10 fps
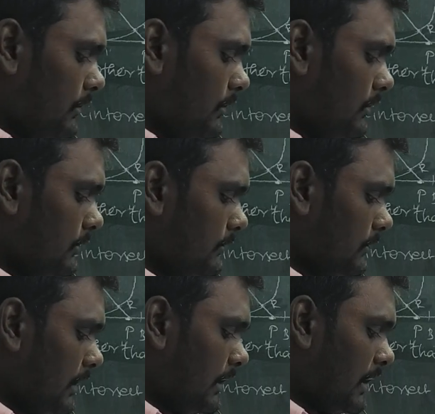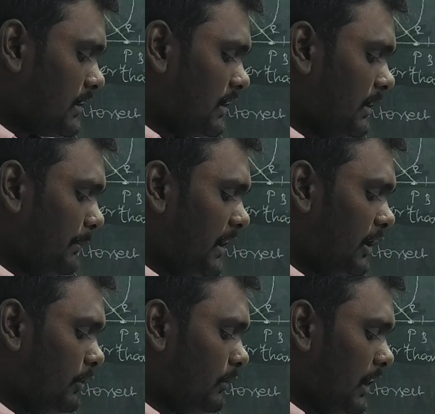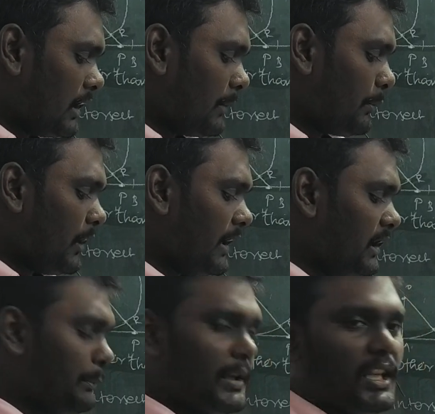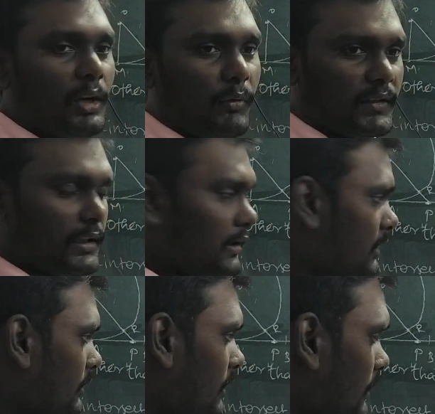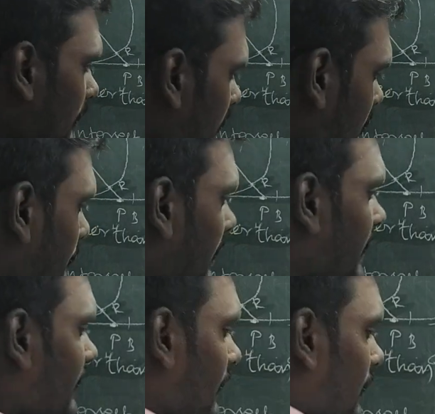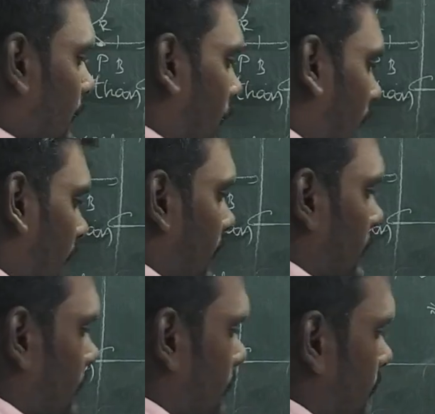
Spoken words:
a tangent PQ at a point P of a circle. That means P is at the point,